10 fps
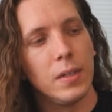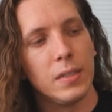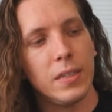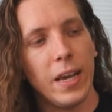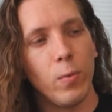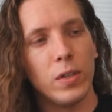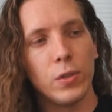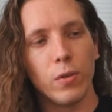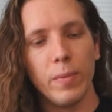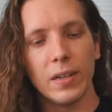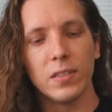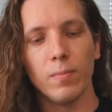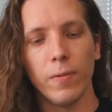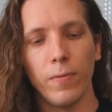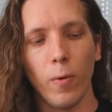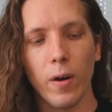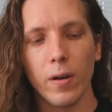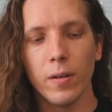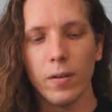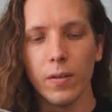Take what you were mixing before,
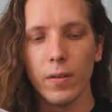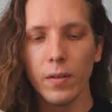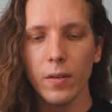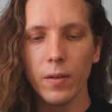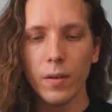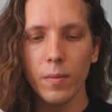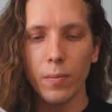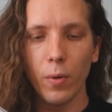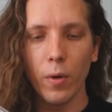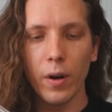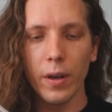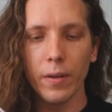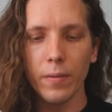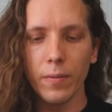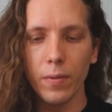pour it in.